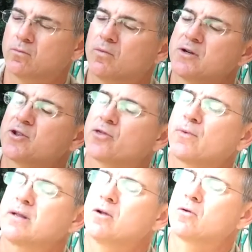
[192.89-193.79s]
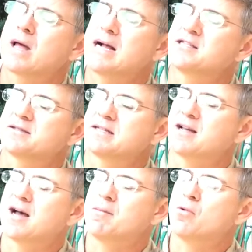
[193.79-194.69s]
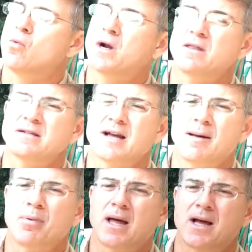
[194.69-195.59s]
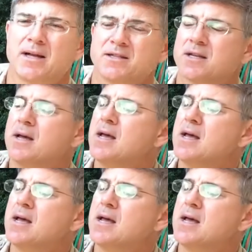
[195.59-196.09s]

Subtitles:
there's 3 little lines at the top, but one of the top lines